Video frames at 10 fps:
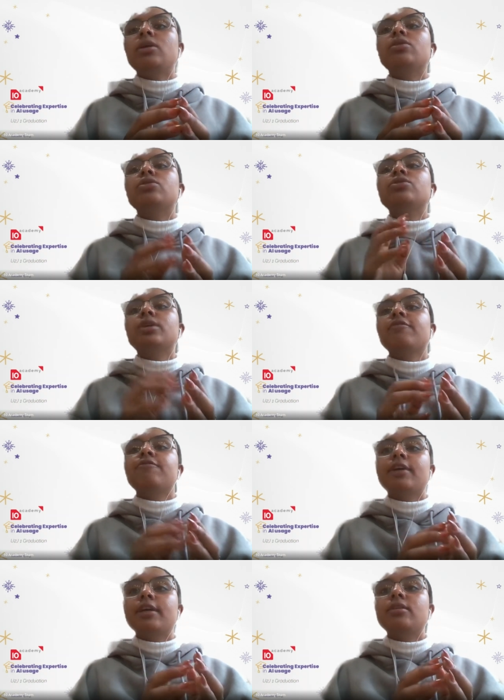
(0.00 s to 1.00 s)
you can
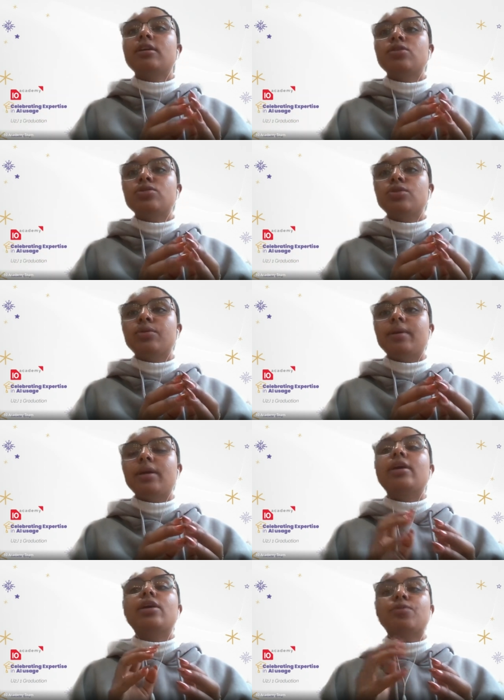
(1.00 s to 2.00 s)
find the YouTube,
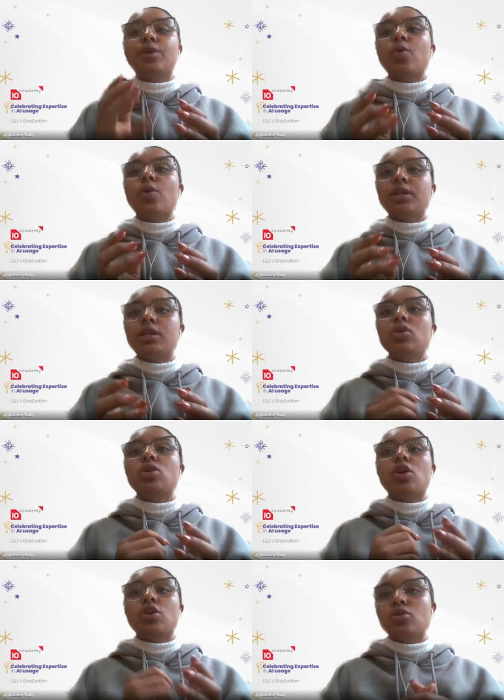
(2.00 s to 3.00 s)
the recording
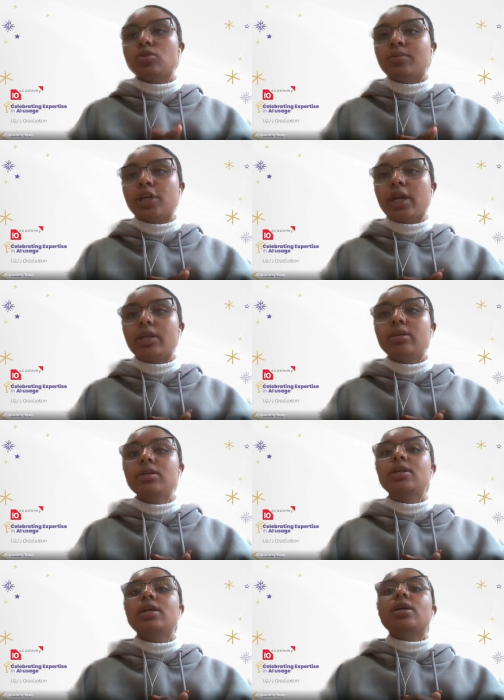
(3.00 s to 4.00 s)
on our YouTube channel.
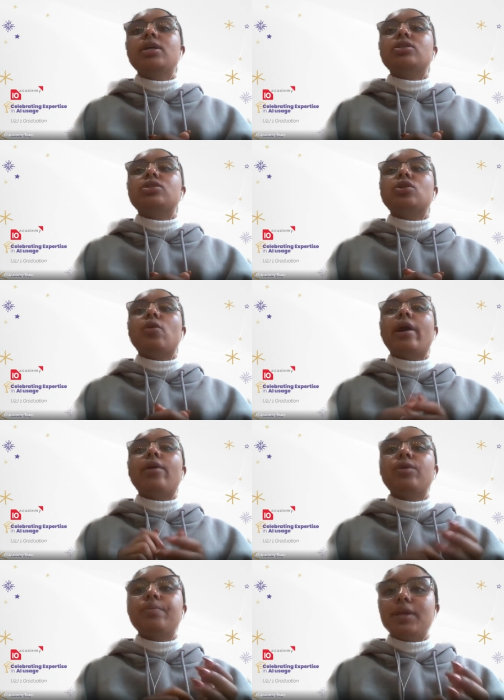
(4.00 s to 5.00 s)
So I
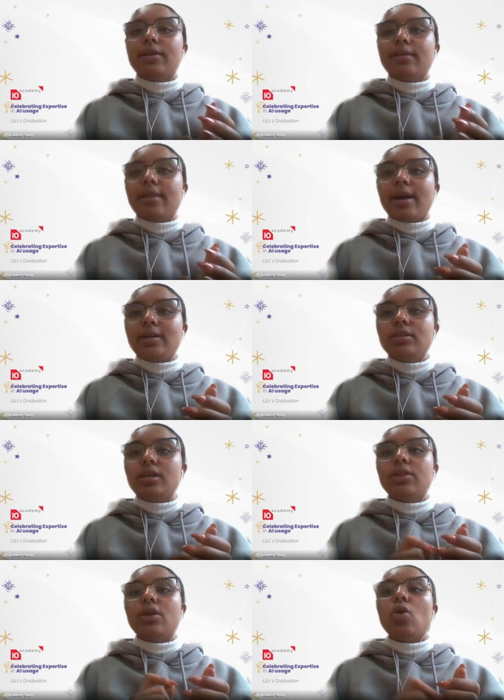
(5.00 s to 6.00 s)
will pin that
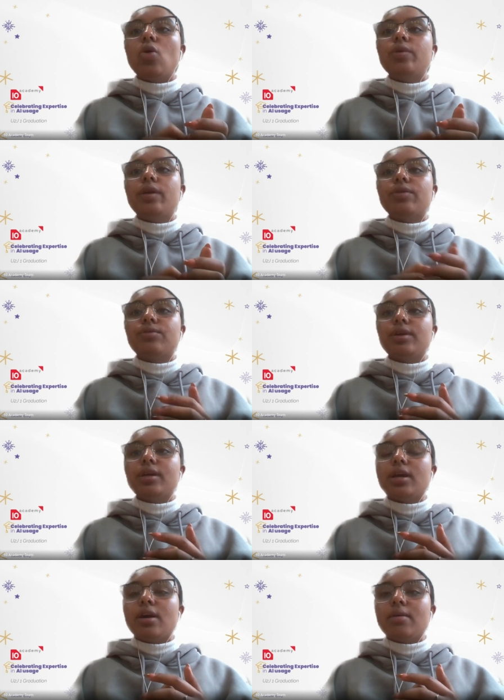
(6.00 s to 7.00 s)
in the Week
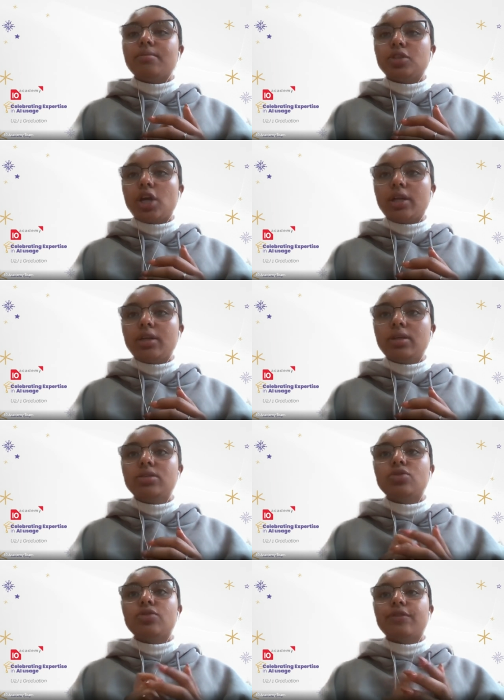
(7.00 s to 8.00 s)
3 um, channel.
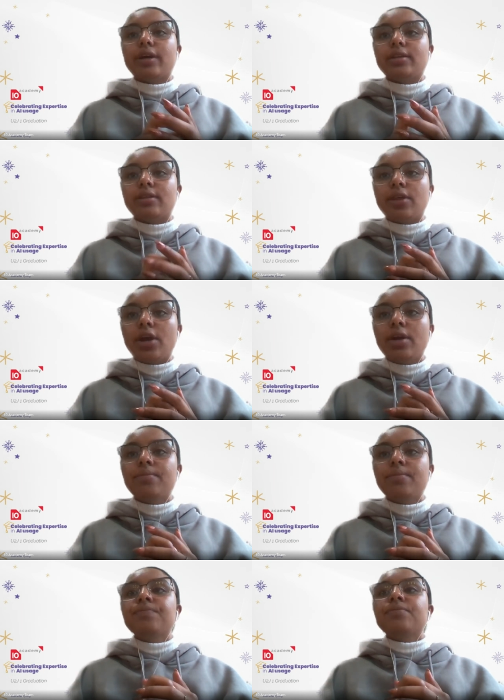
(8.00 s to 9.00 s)
You'll find it there.
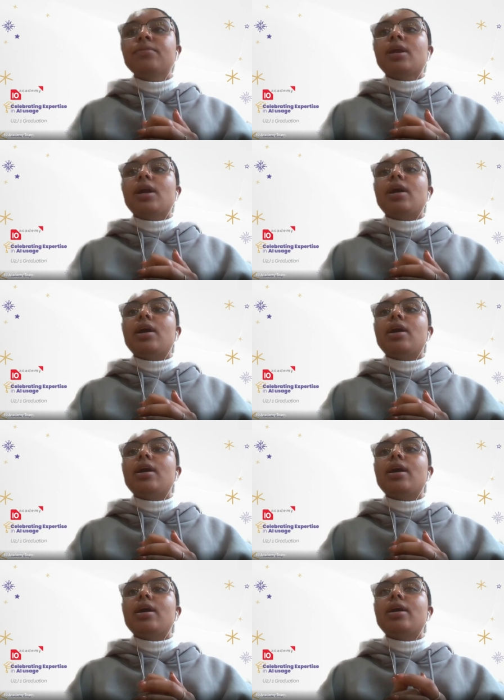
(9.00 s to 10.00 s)

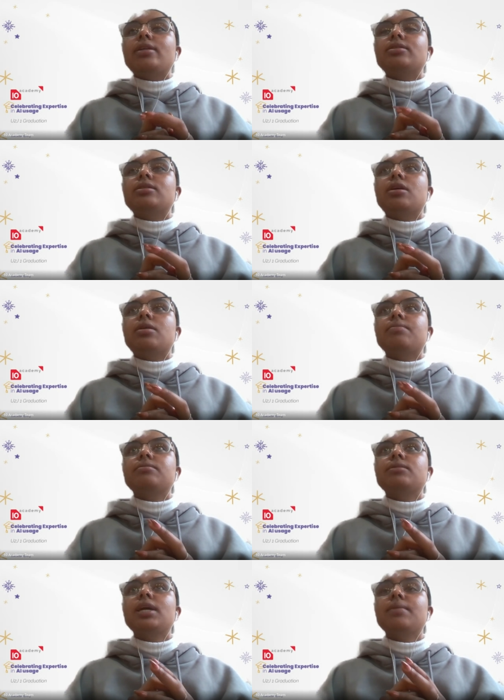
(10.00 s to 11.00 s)
And um, yeah,